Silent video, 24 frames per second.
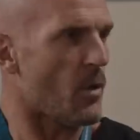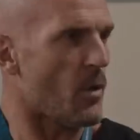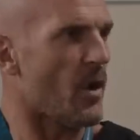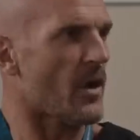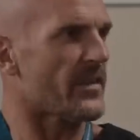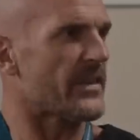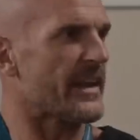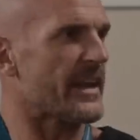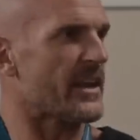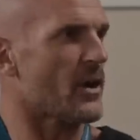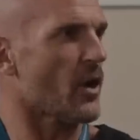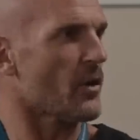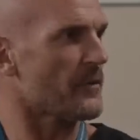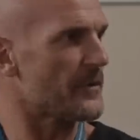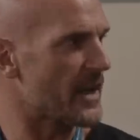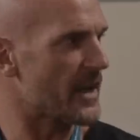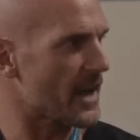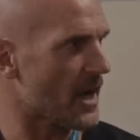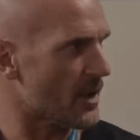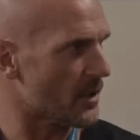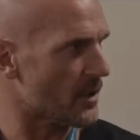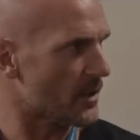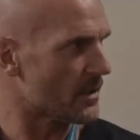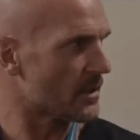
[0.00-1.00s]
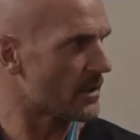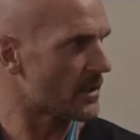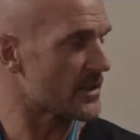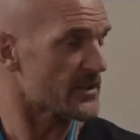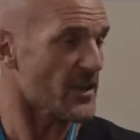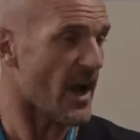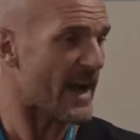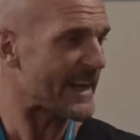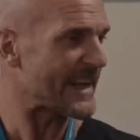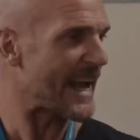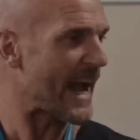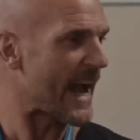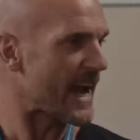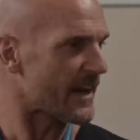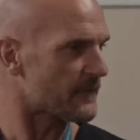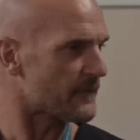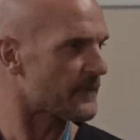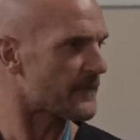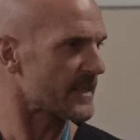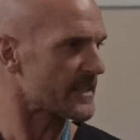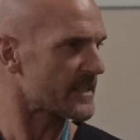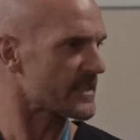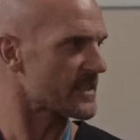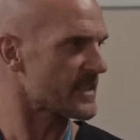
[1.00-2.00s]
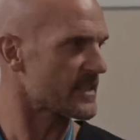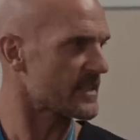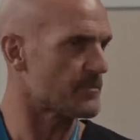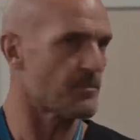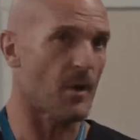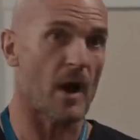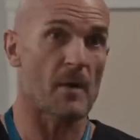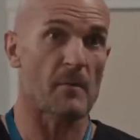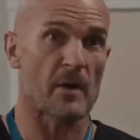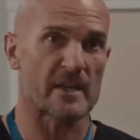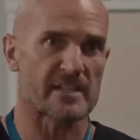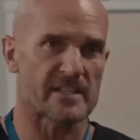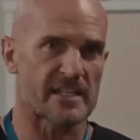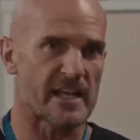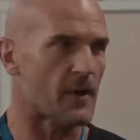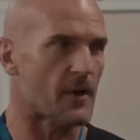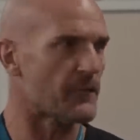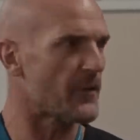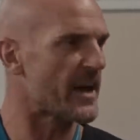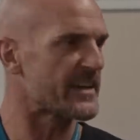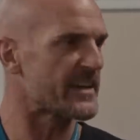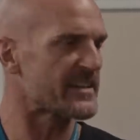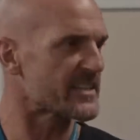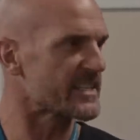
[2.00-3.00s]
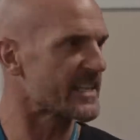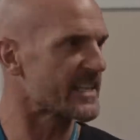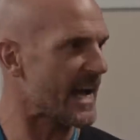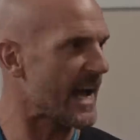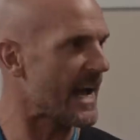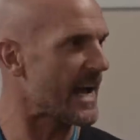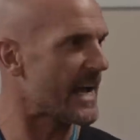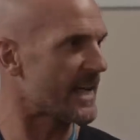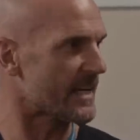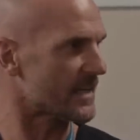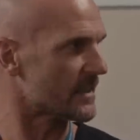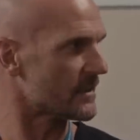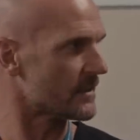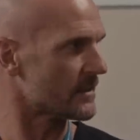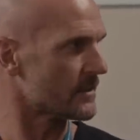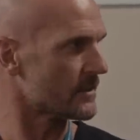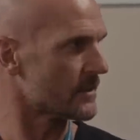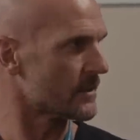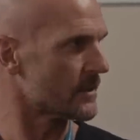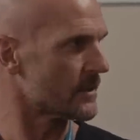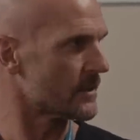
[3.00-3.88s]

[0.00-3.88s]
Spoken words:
Well, go on then, off you go. Because I can't fix this by myself. I just can't.